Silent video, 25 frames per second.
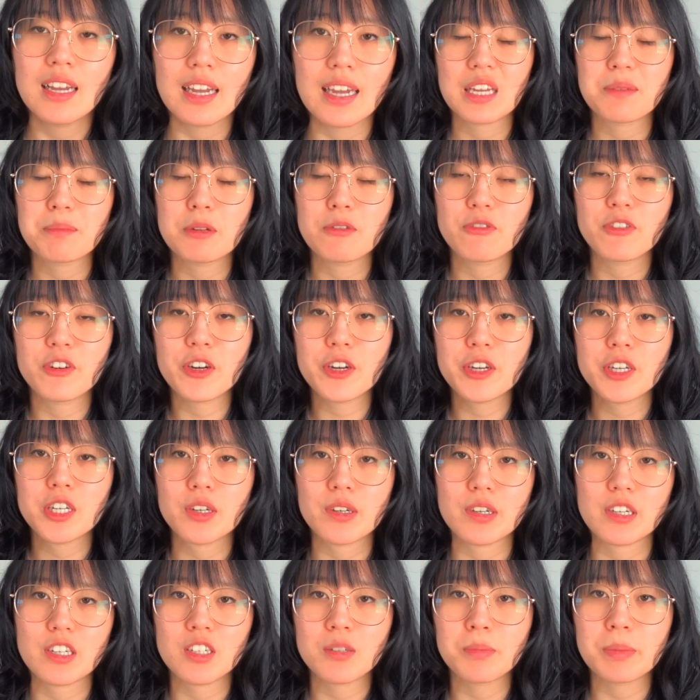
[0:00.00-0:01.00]
And before you
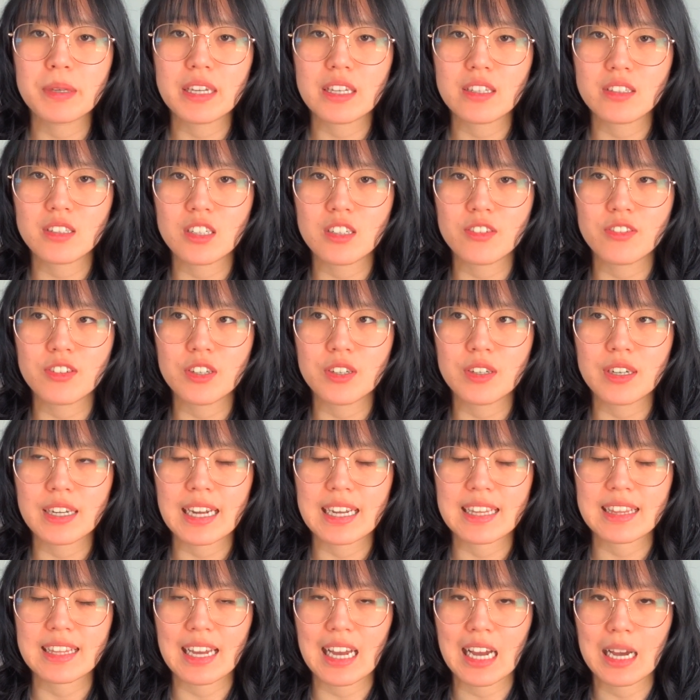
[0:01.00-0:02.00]
know it, it'll be easier for you to
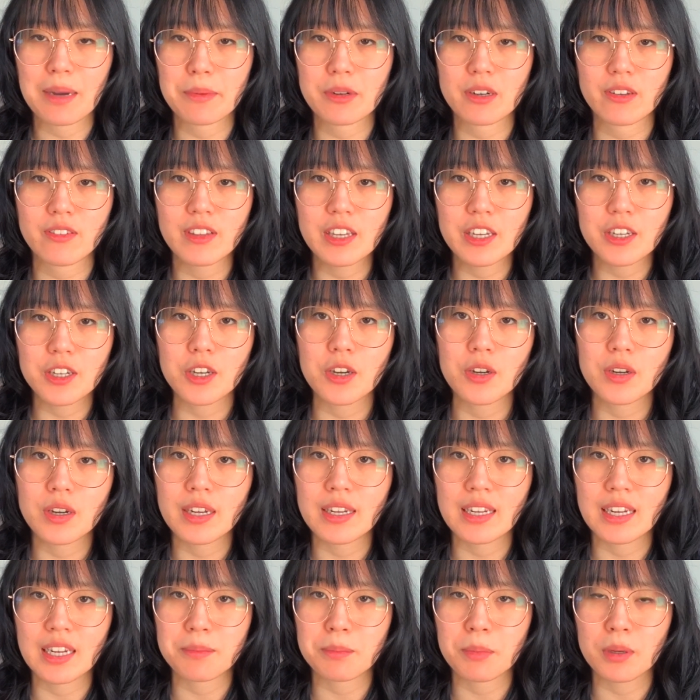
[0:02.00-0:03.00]
get in the habit of
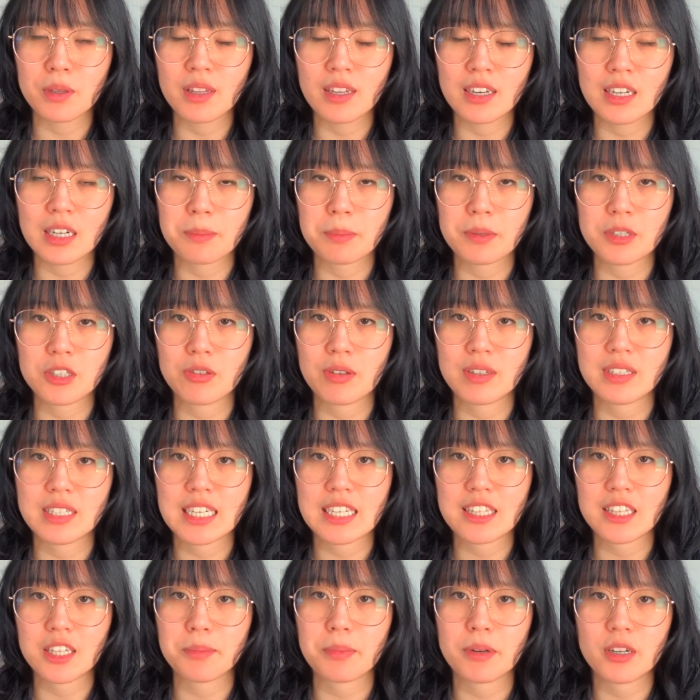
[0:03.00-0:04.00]
LeetCoding and build it up into a
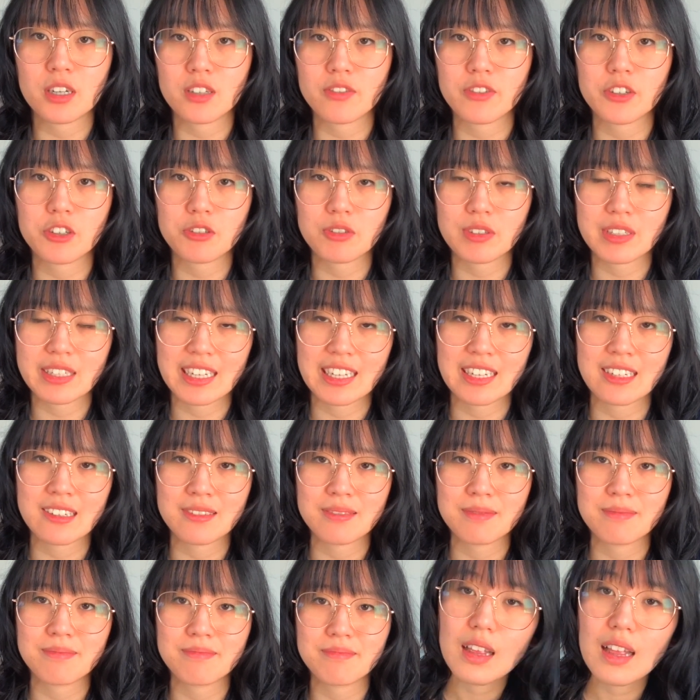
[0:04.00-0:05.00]
daily part of your routine.
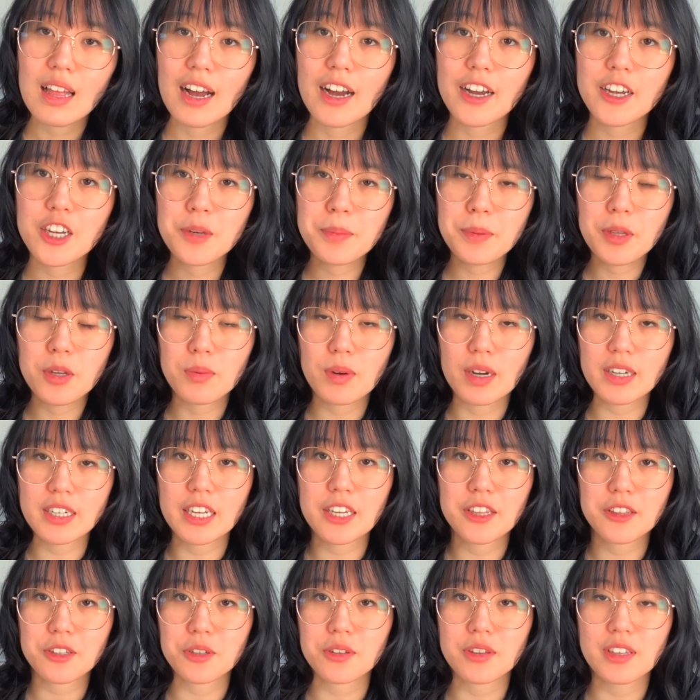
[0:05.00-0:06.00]
I hope that
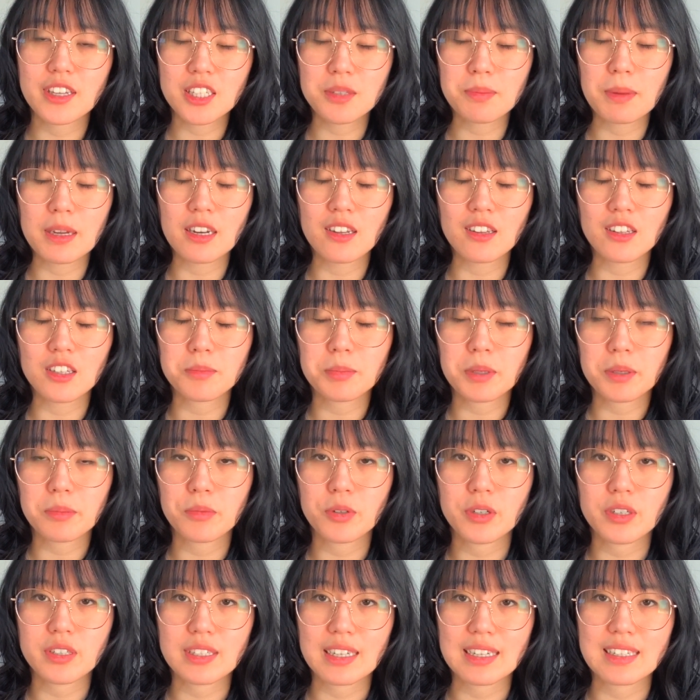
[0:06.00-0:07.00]
walking through these made a little bit
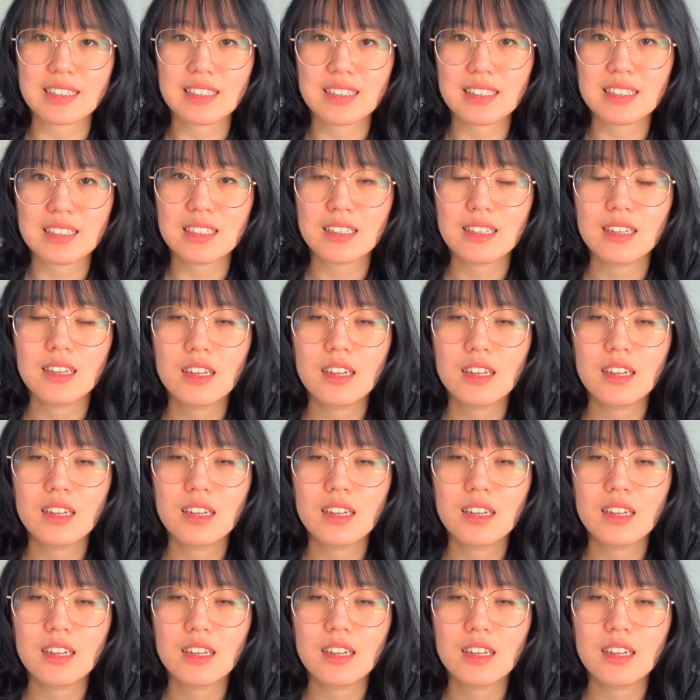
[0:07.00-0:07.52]
more sense.